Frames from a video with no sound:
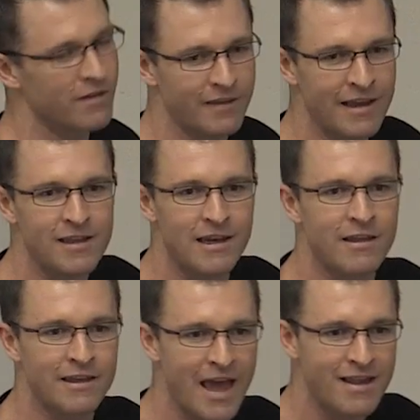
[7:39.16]
to the density of
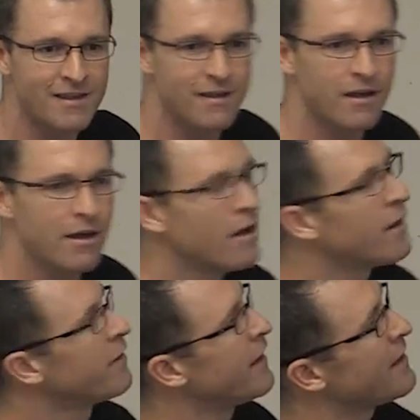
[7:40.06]
the gas,
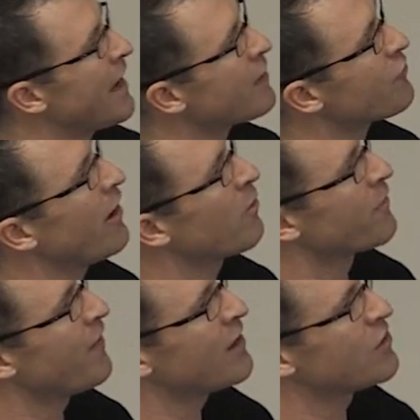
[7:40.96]
these X-ray
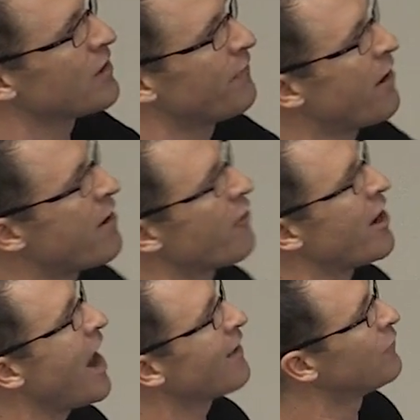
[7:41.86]
observations are very,
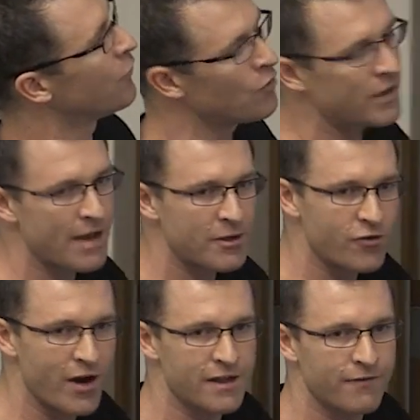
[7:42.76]
very hard to do. The
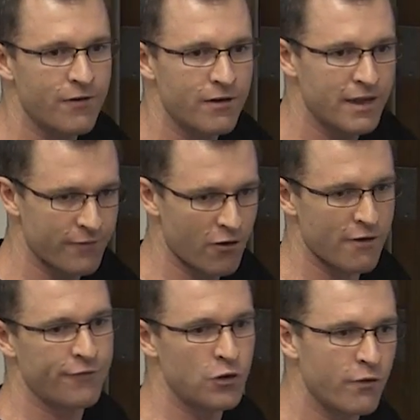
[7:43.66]
X-rays, there's
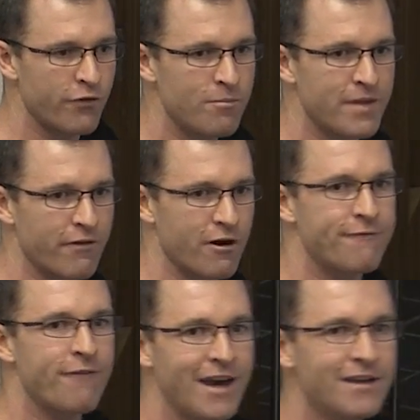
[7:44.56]
very few of them. They're very
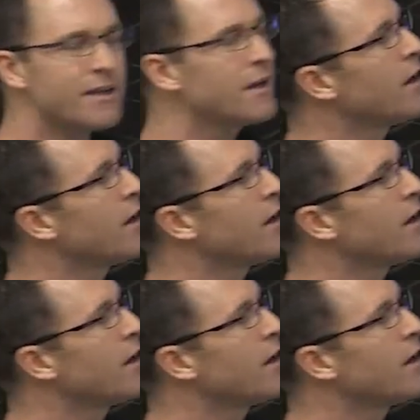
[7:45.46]
faint.